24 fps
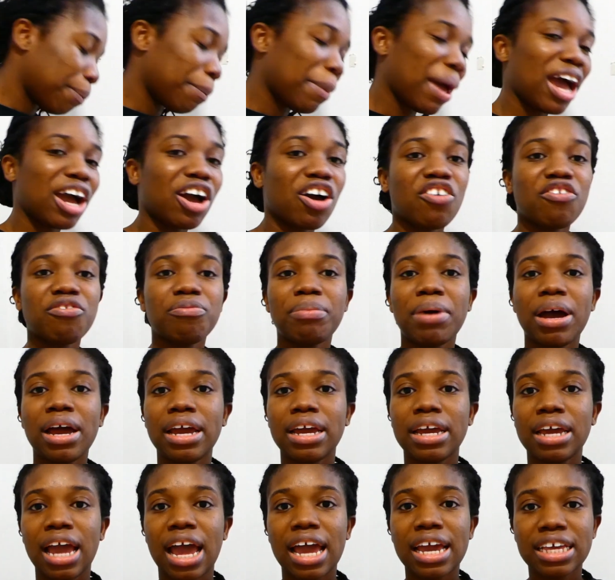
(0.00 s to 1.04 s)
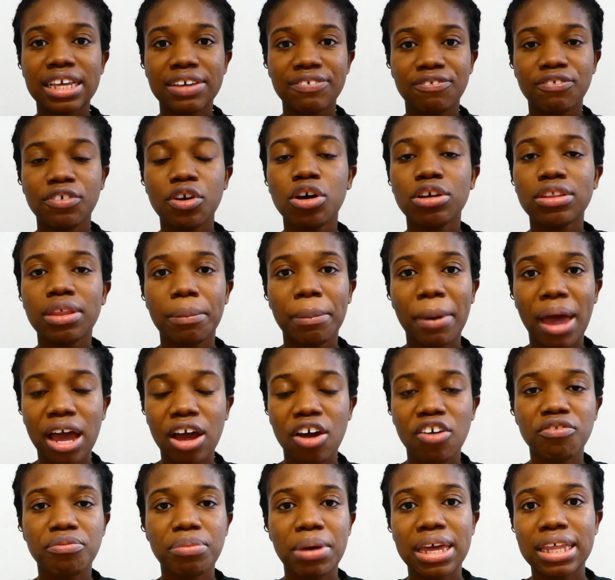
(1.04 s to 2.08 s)
back of my, I can feel the
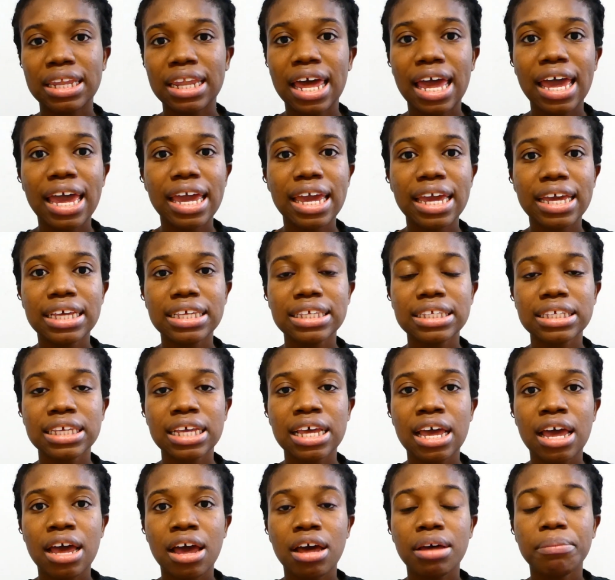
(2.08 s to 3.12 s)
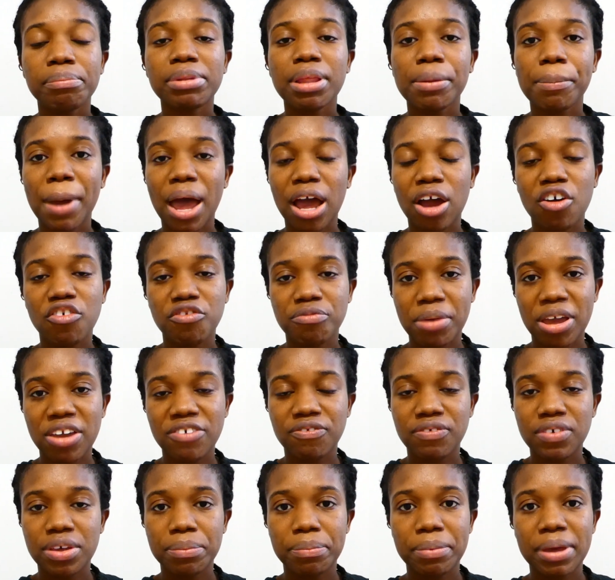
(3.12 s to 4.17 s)
back of my legs, the back of my
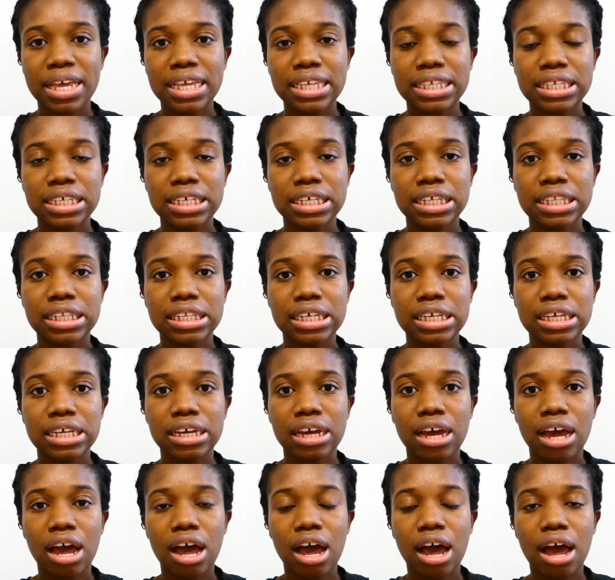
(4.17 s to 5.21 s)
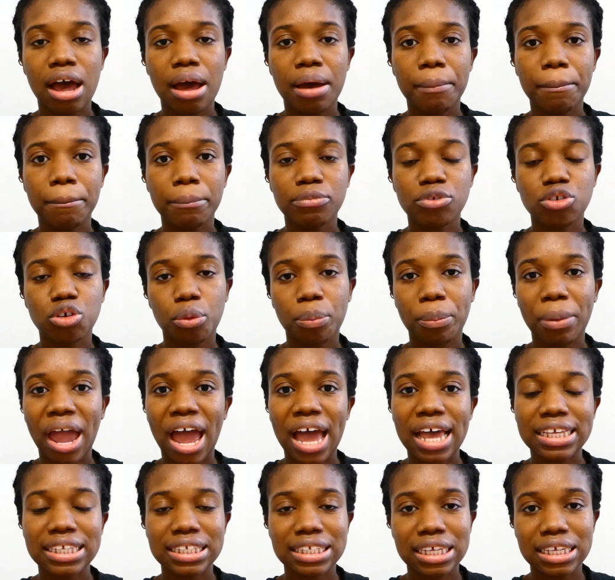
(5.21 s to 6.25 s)
feet basically
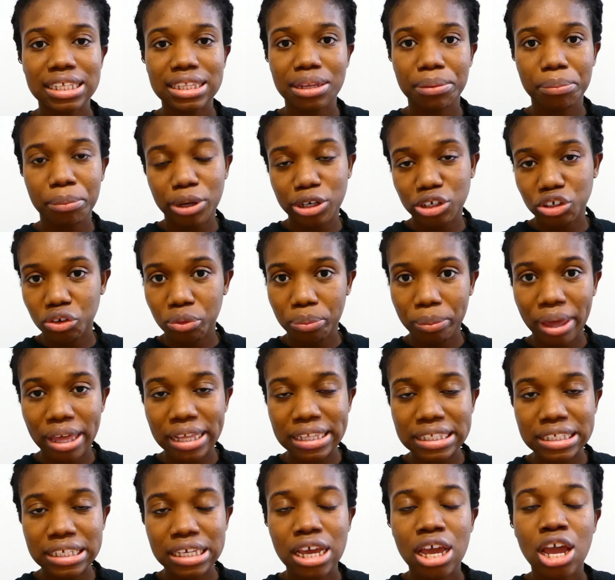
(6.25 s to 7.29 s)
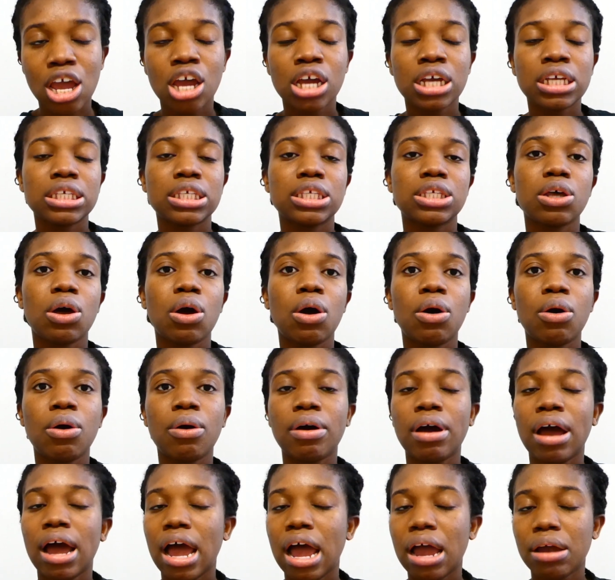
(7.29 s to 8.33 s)
surpassing the measurement.
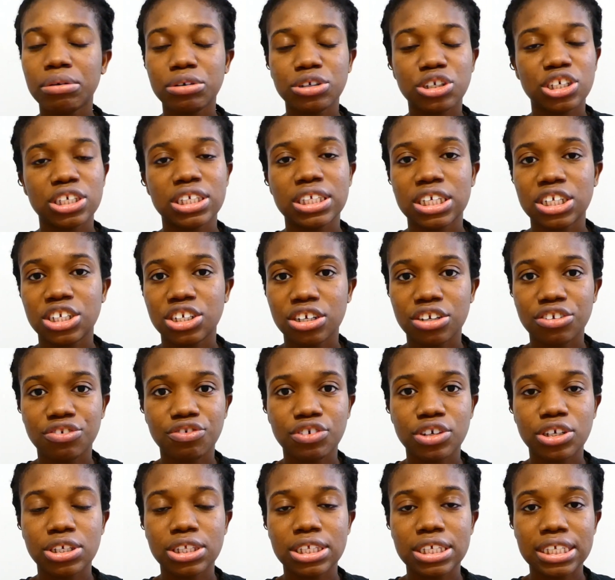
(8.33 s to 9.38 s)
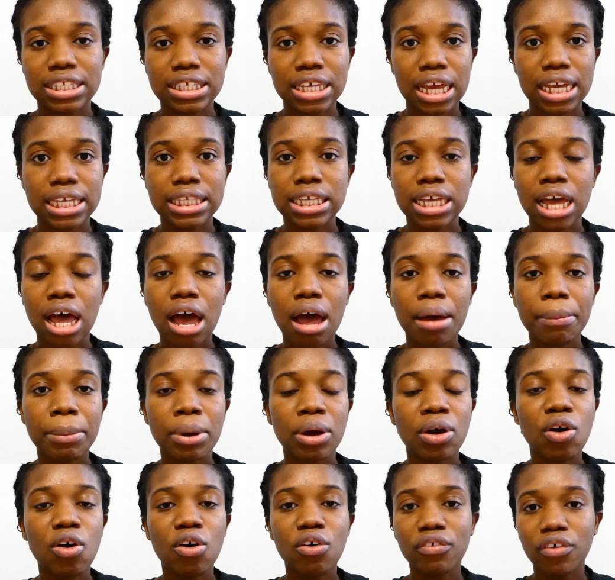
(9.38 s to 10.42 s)
So I would just suggest for you to size
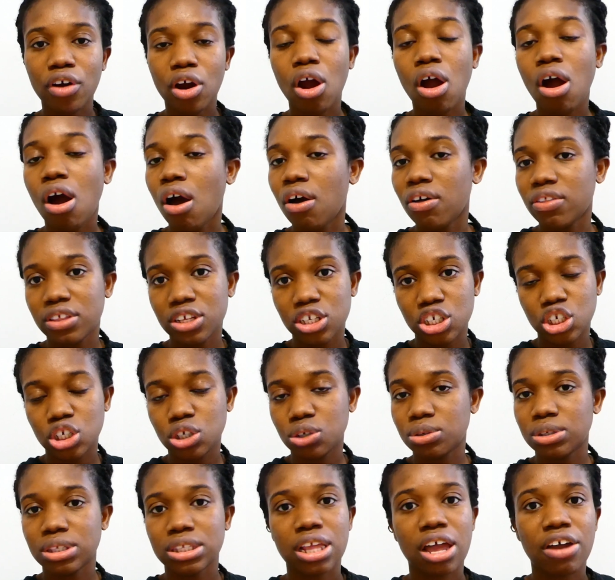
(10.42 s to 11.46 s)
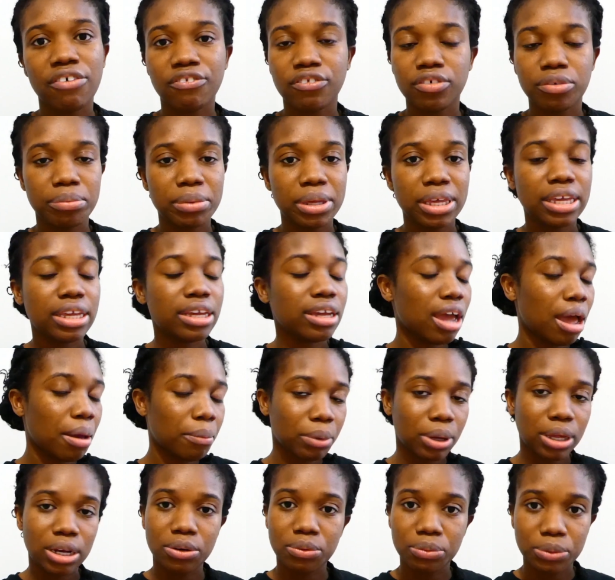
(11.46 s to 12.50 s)
up. Overall, this shoe is not for me.
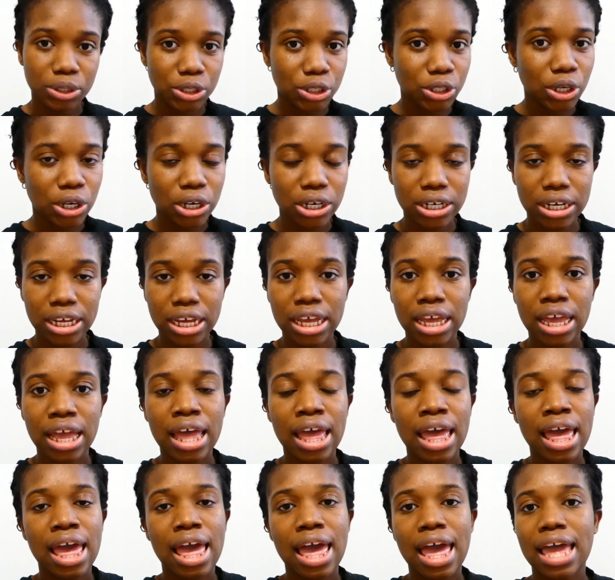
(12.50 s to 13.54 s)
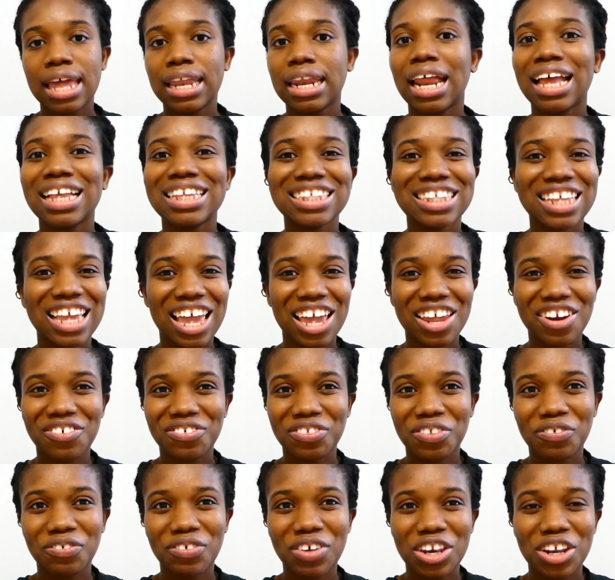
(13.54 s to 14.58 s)
I'm gonna return it. And that's the end
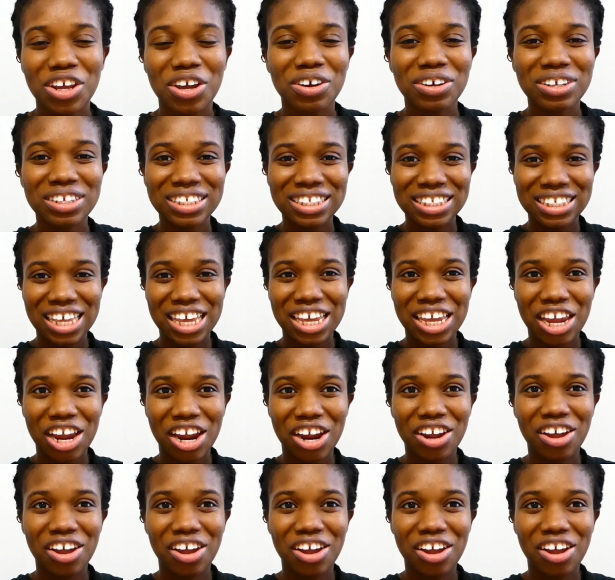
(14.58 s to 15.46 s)
of the video. Take care,